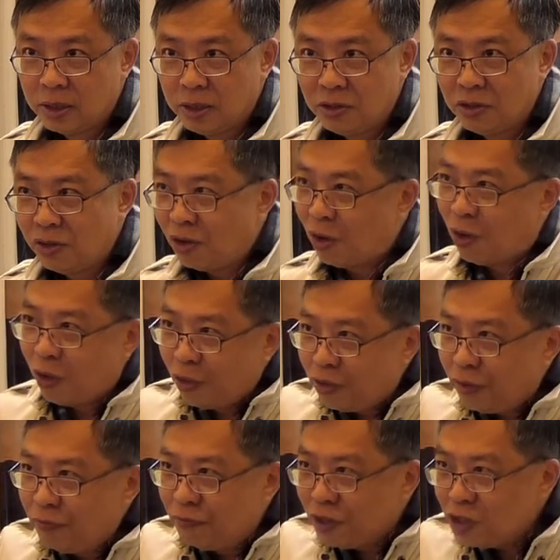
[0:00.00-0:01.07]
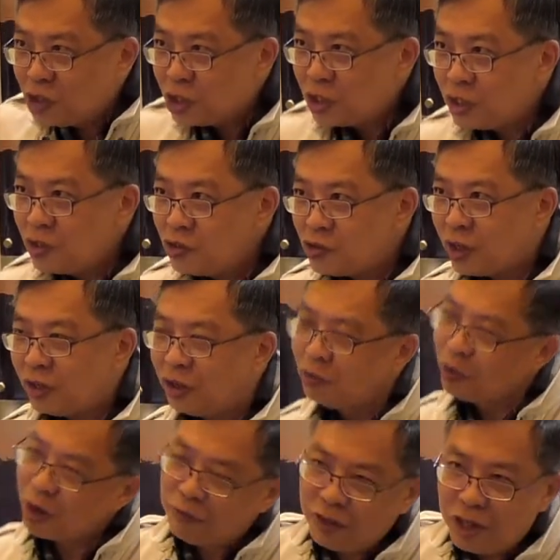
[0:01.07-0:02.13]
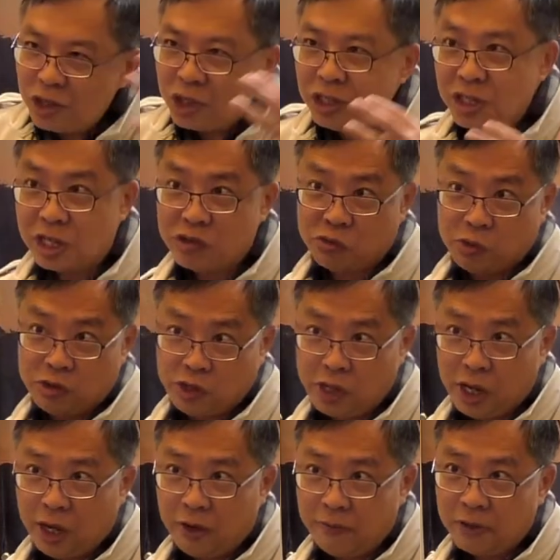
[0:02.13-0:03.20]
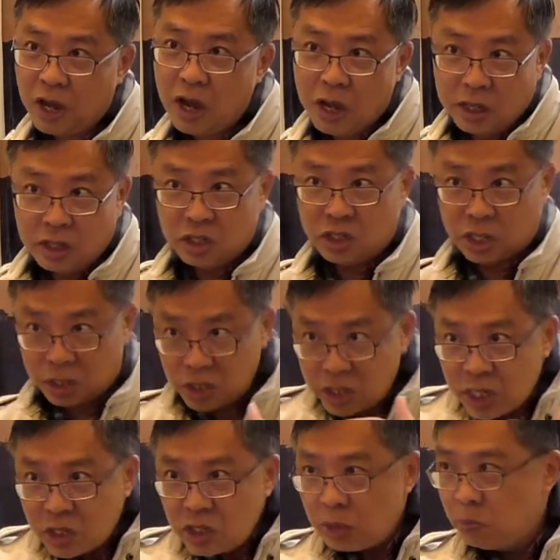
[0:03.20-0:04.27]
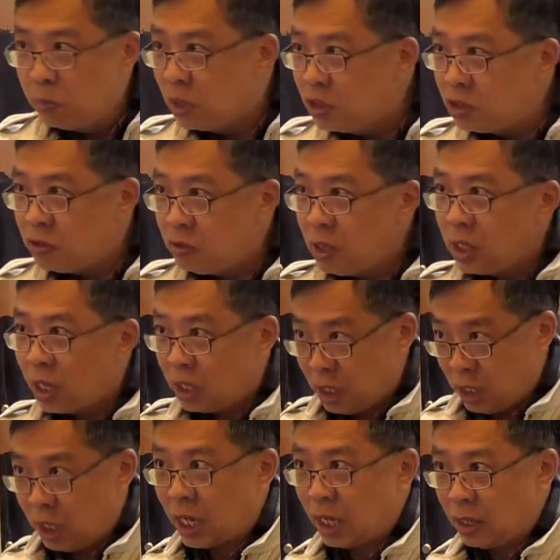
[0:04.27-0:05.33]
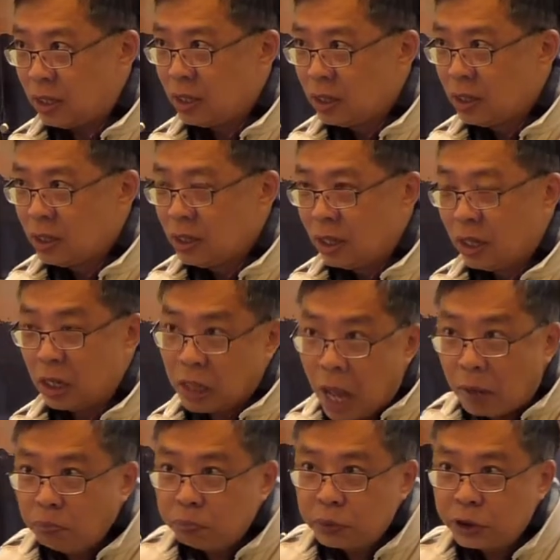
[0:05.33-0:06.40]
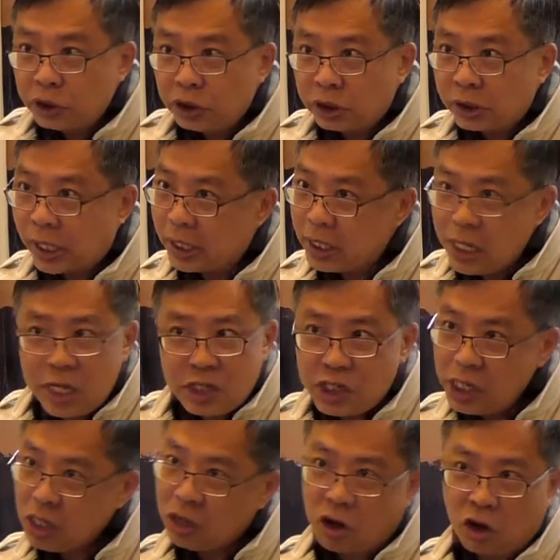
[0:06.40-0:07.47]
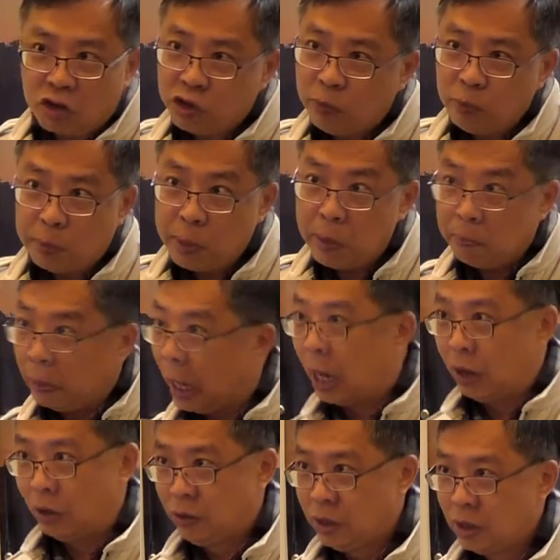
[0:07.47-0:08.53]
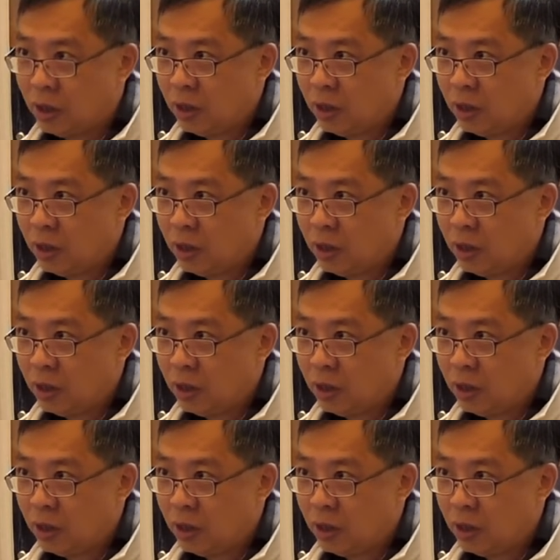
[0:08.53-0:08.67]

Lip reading: You know, all the visions and the revelation he has received, the success in ministry that he had accomplished can easily cause him to be proud.